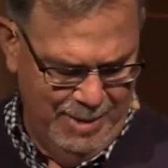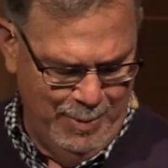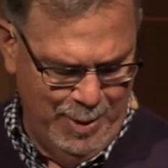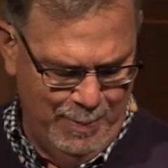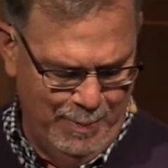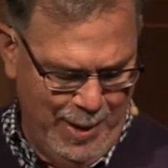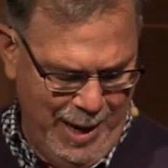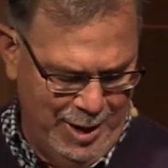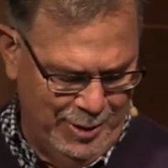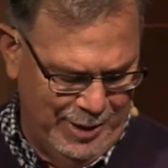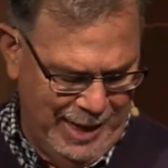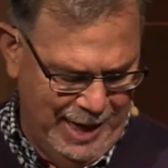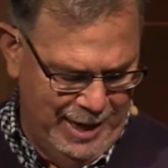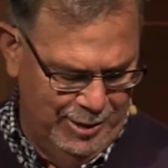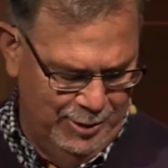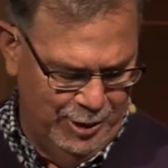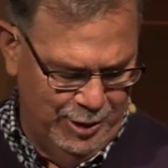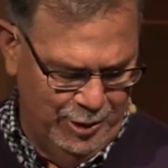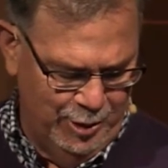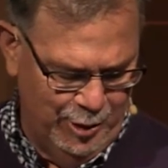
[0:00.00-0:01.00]
and bow down
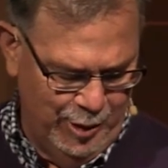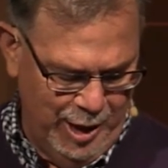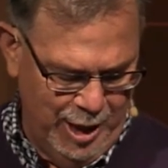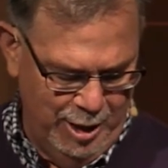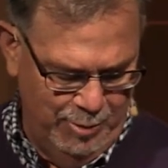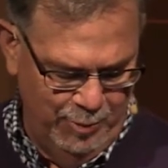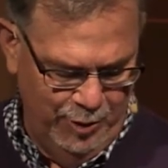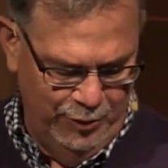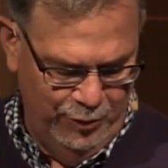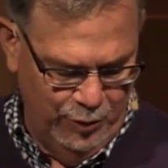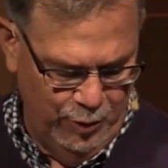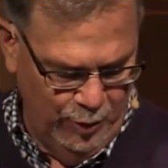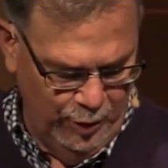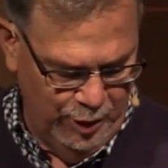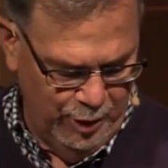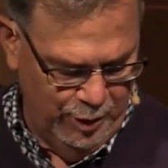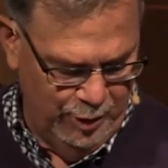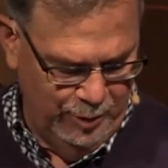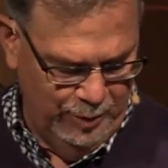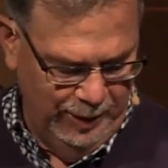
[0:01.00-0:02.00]
to the ground before
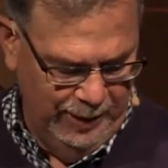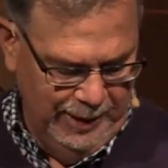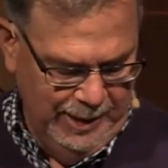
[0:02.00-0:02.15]
you?